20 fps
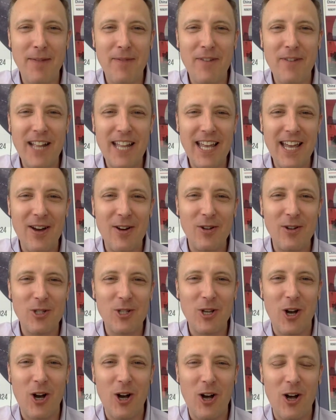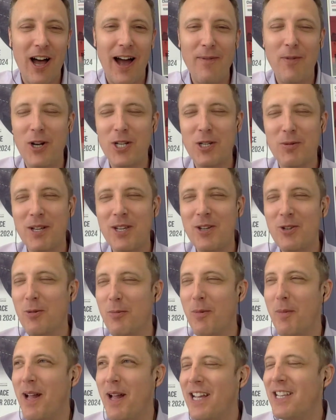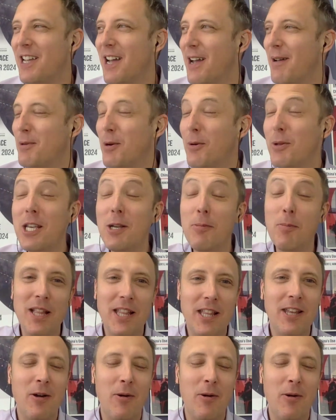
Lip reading: The videos, I've watched them on YouTube many times. But